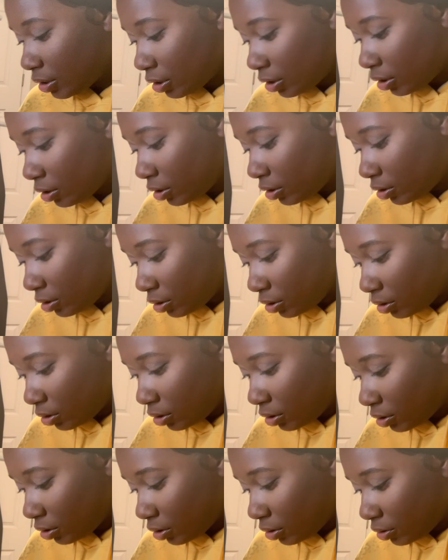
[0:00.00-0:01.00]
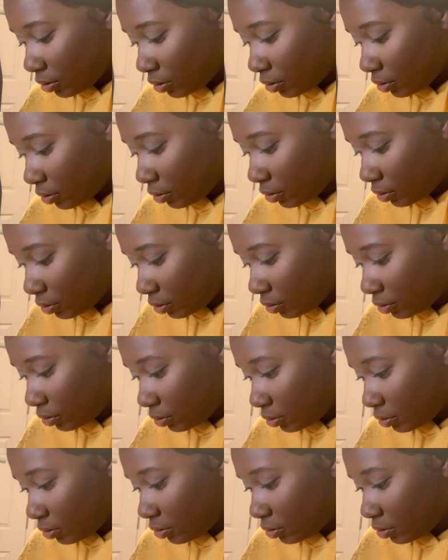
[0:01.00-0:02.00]

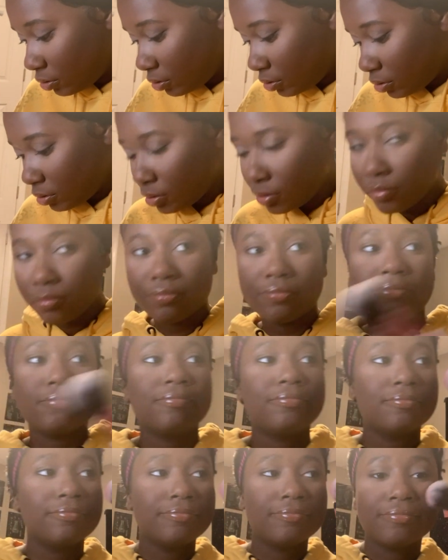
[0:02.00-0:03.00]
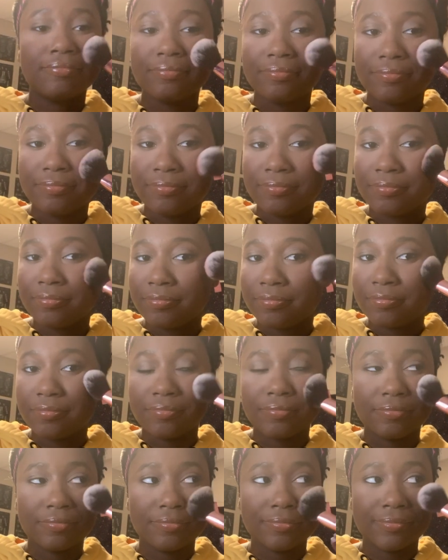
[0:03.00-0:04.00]

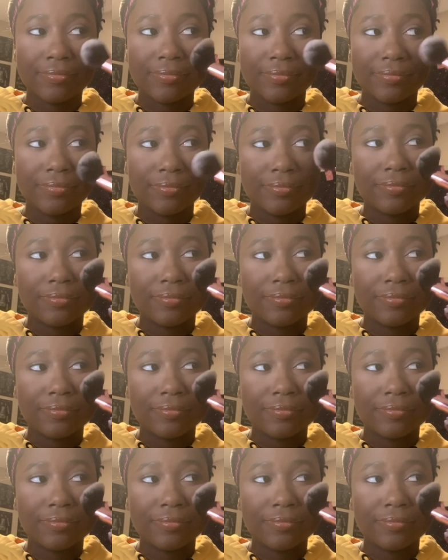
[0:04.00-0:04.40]
Nobody speaks.